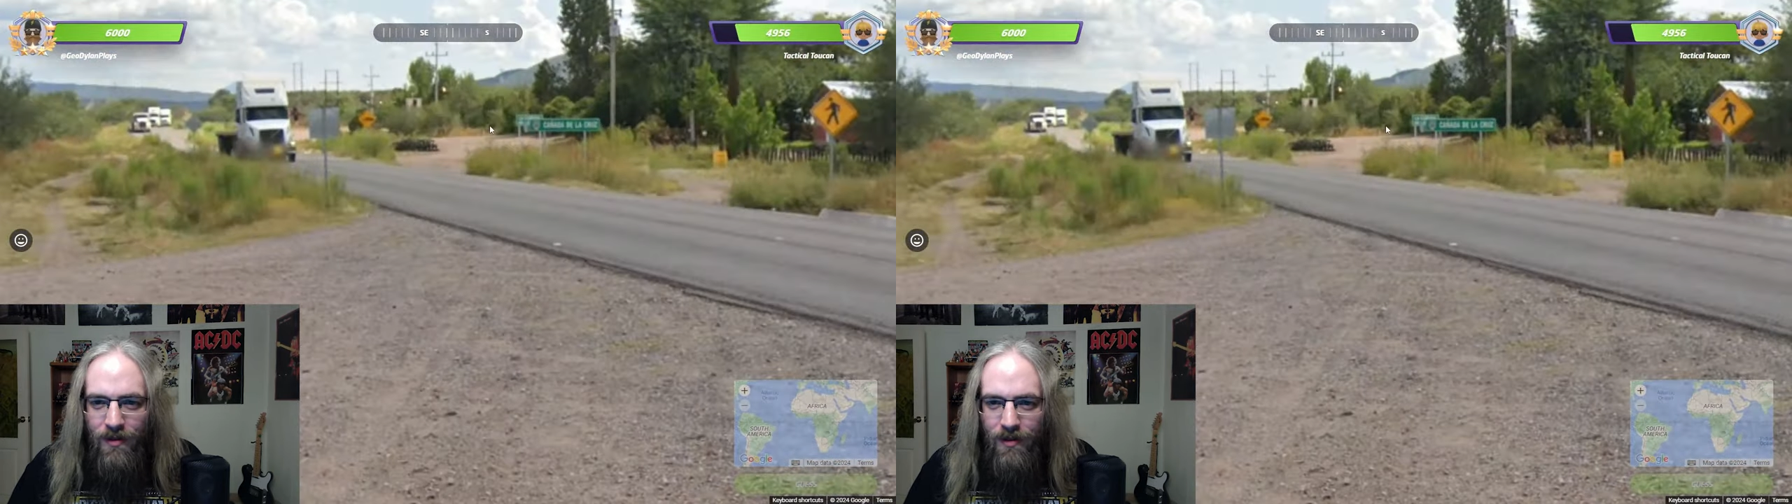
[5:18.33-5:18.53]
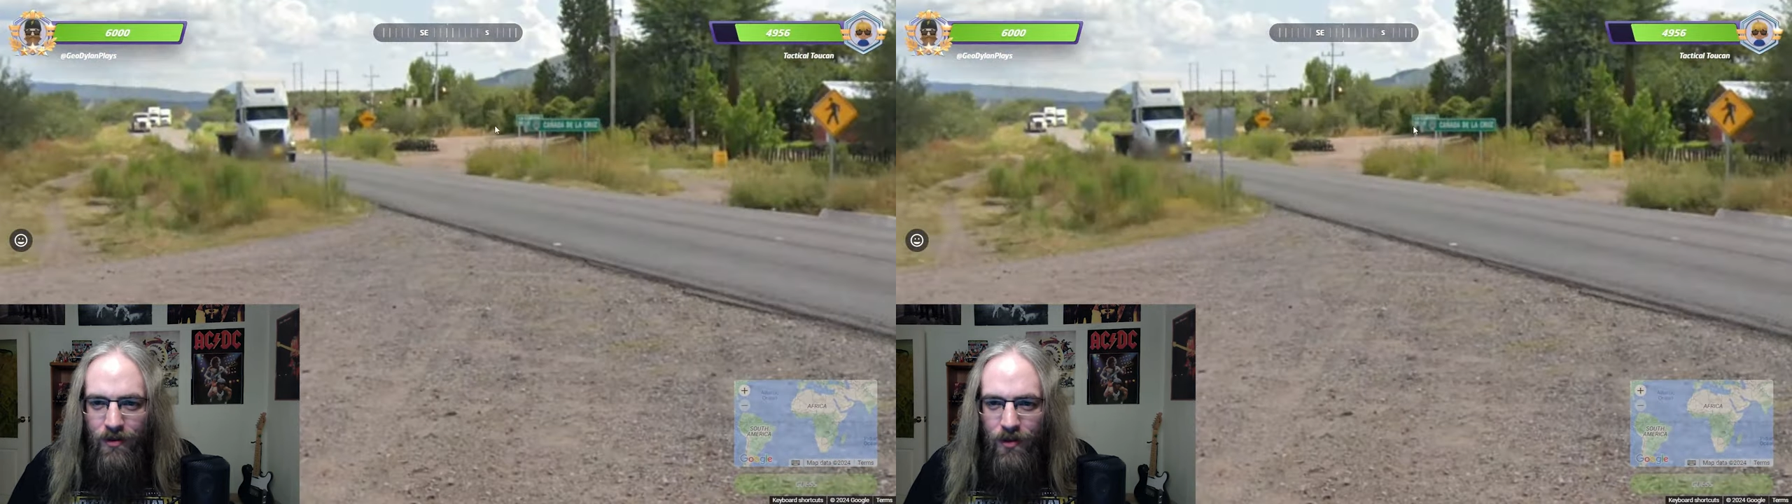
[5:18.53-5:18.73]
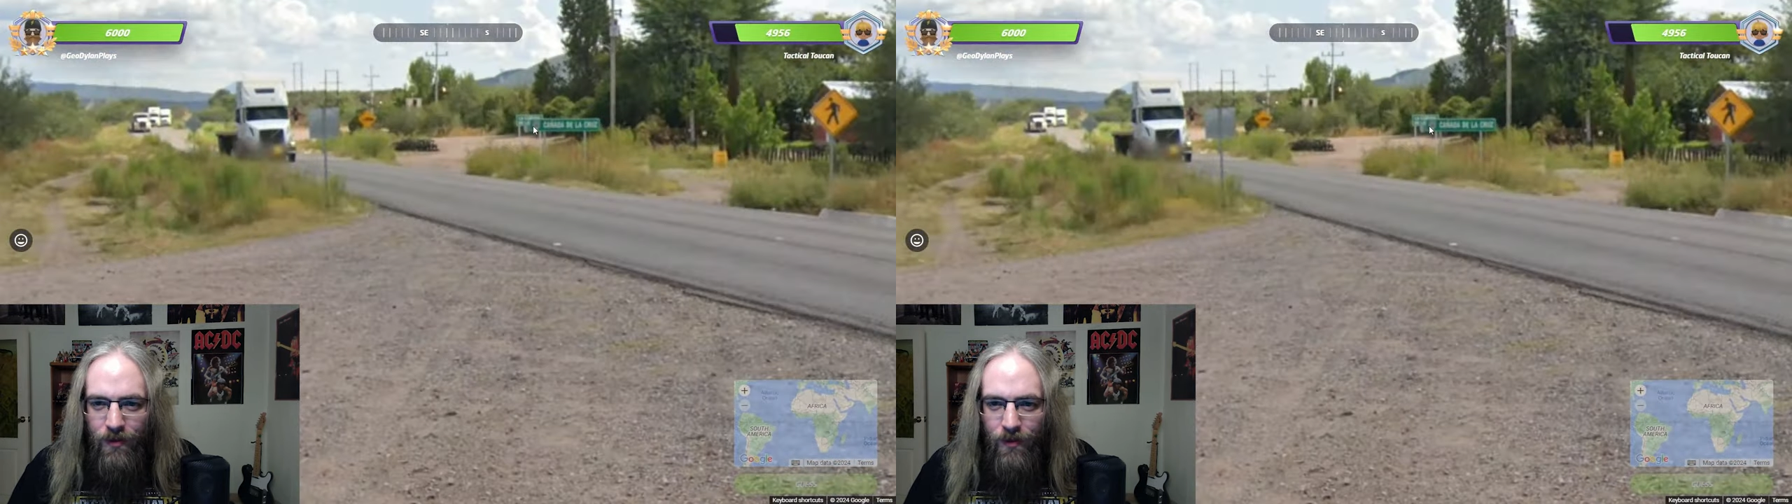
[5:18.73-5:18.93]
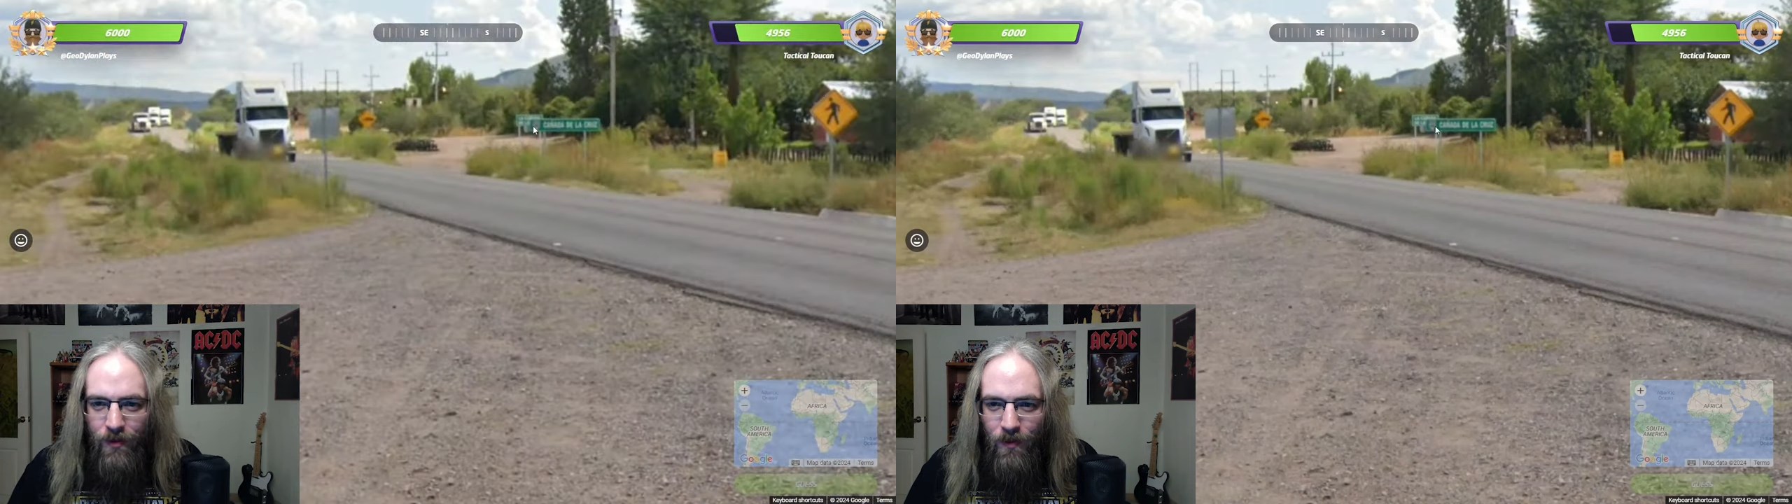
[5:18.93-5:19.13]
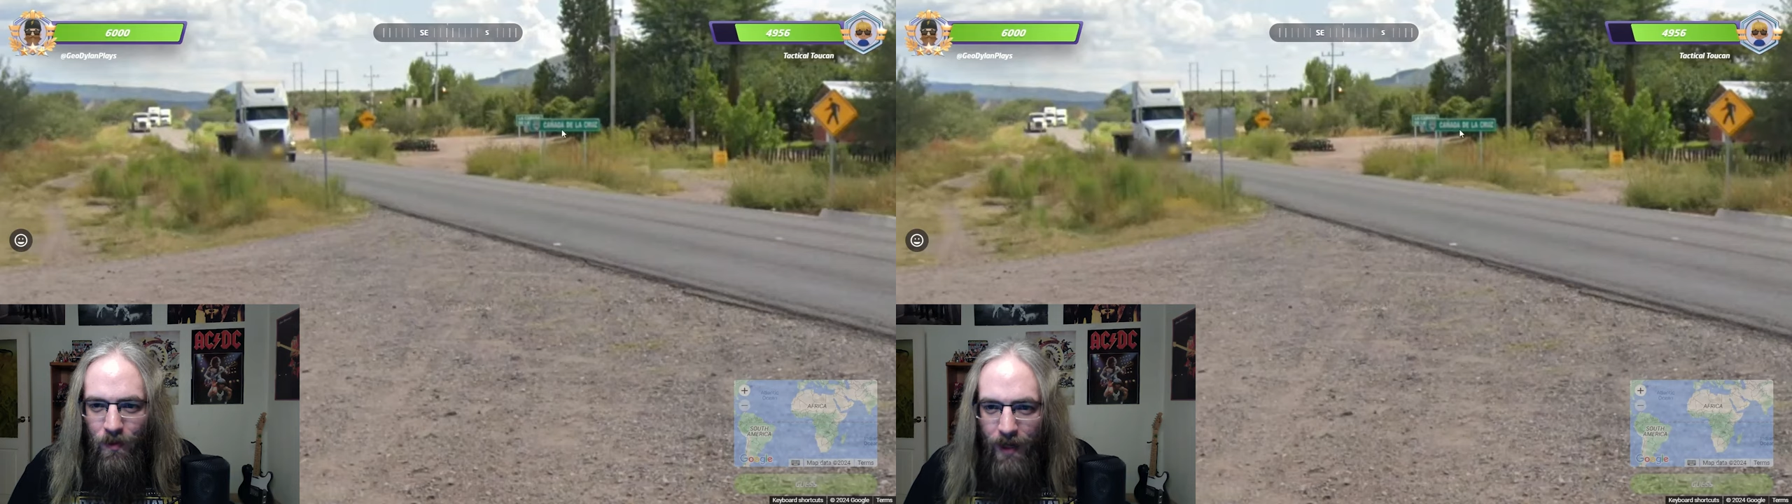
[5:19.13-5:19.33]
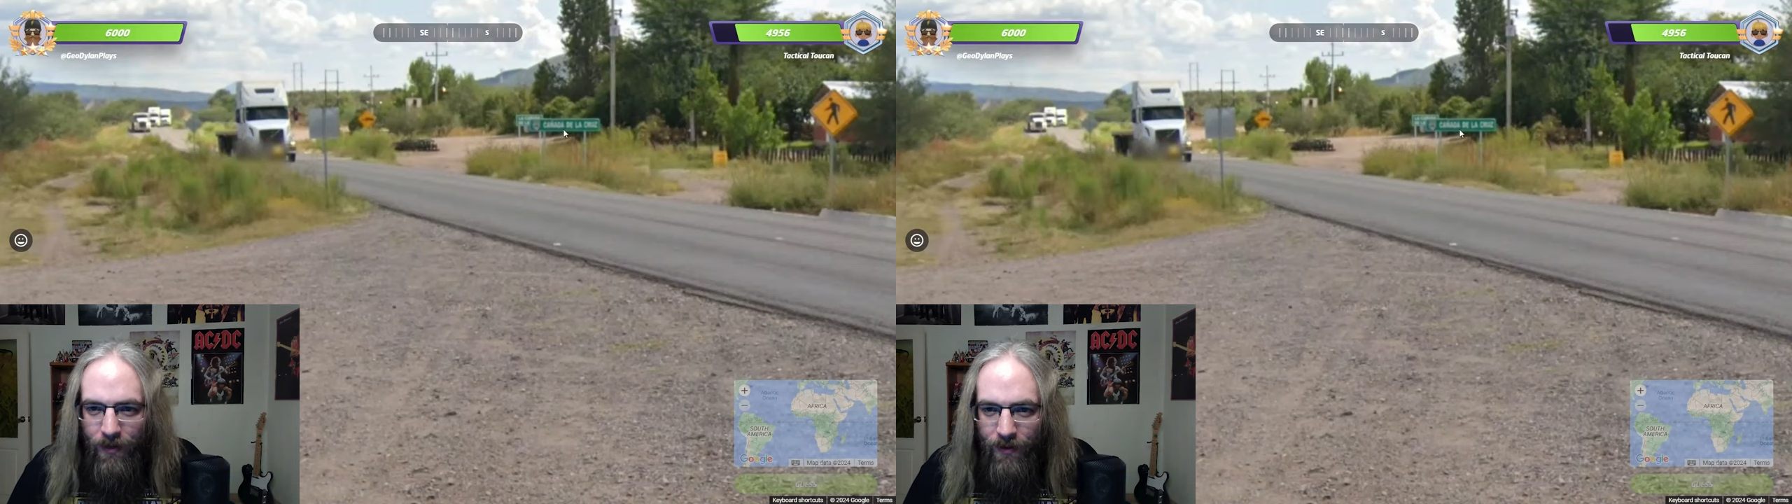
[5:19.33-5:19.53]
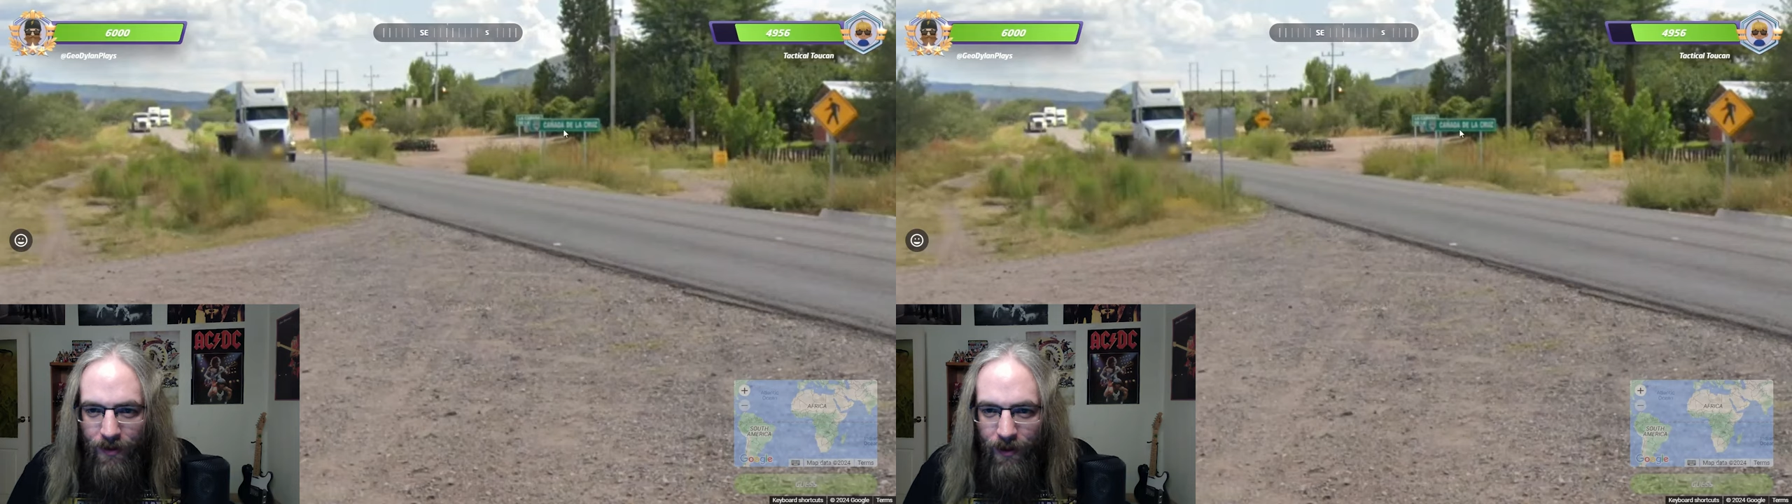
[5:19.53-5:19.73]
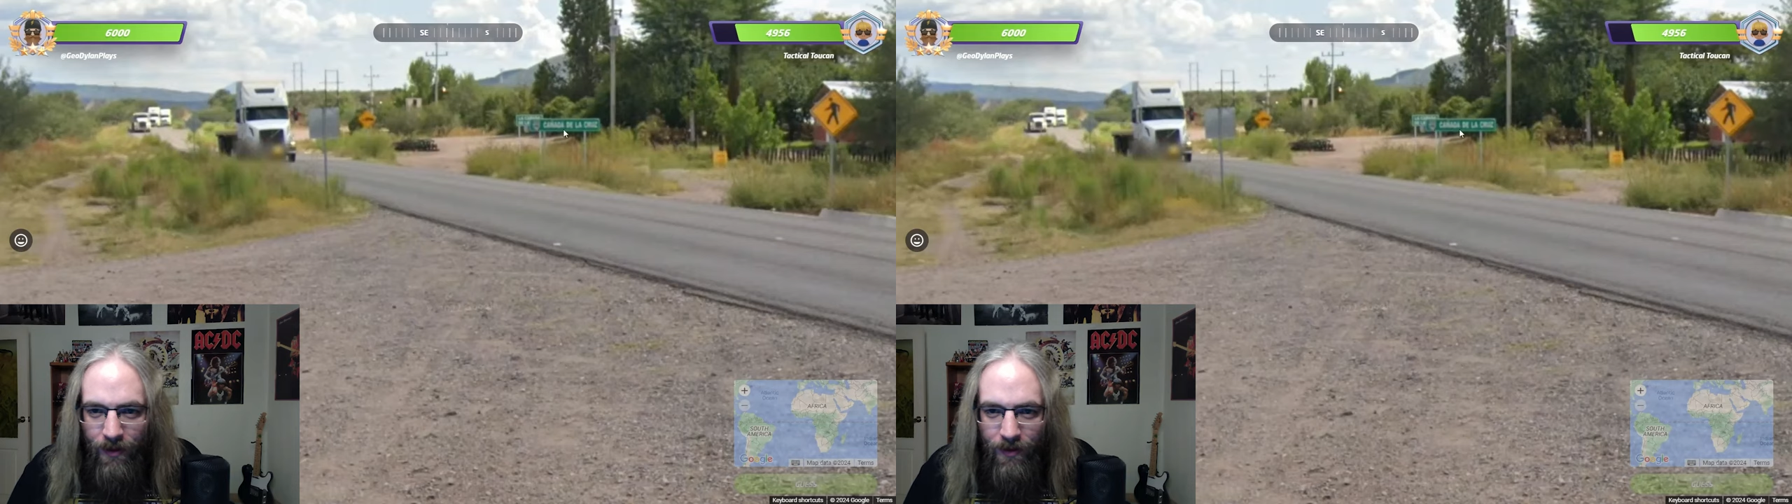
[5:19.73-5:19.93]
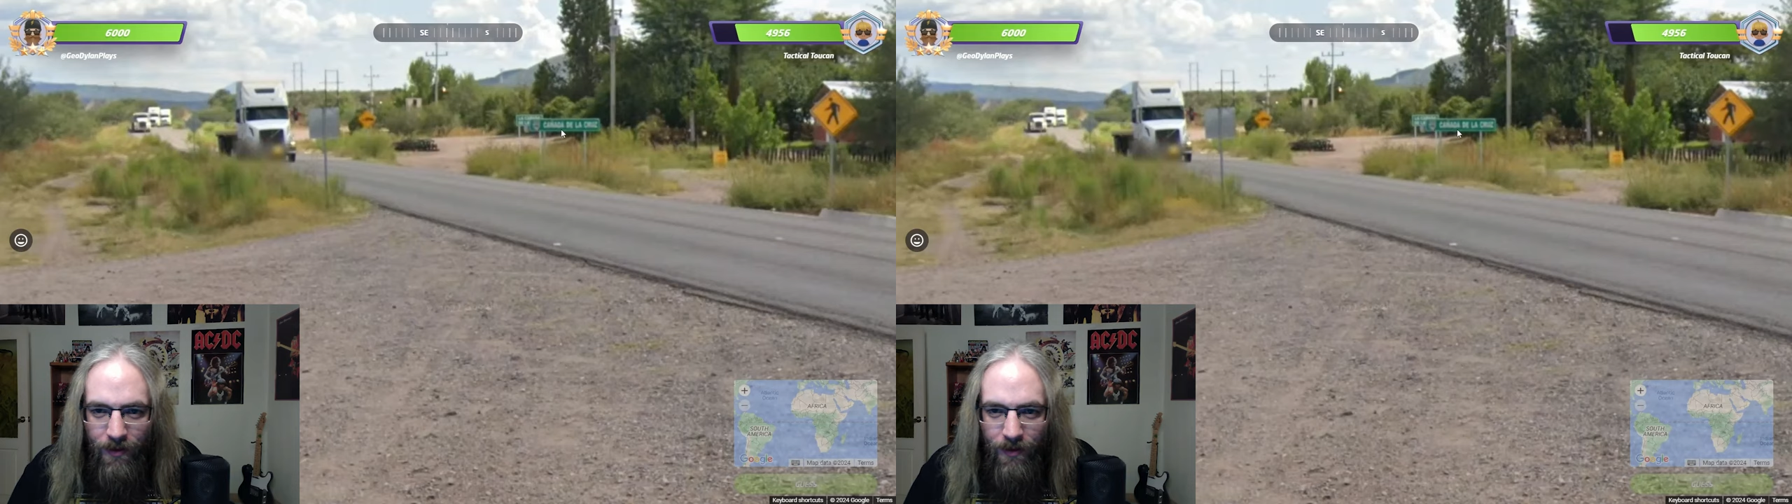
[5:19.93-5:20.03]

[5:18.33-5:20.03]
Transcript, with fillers: and the general weather